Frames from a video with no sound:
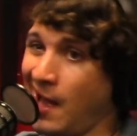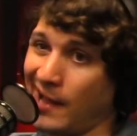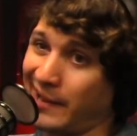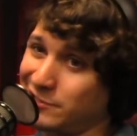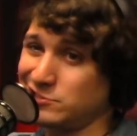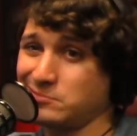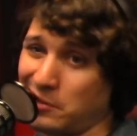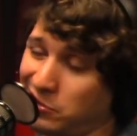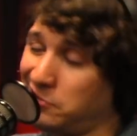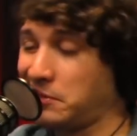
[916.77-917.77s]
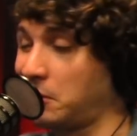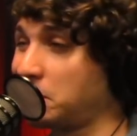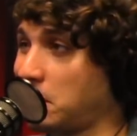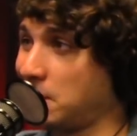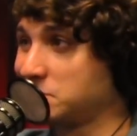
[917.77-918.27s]
I guess just not good at the
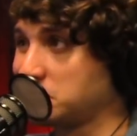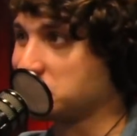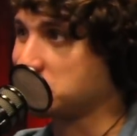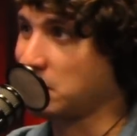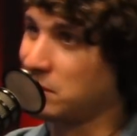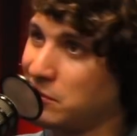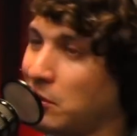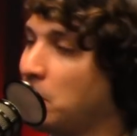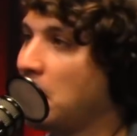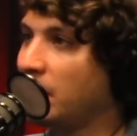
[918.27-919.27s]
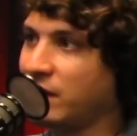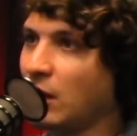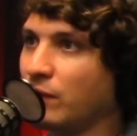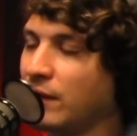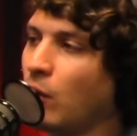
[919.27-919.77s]
internet. I guess they will just like, you know, they
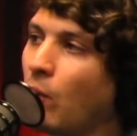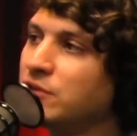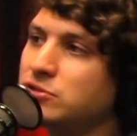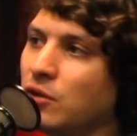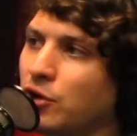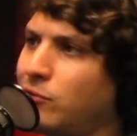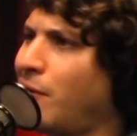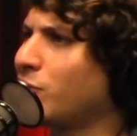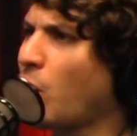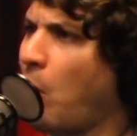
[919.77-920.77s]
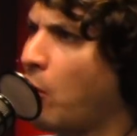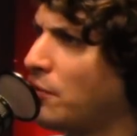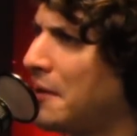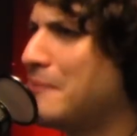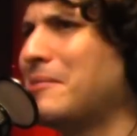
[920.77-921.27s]
don't they don't want you to look around and go, well, hold
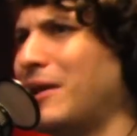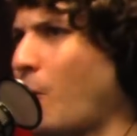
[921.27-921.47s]
on a minute.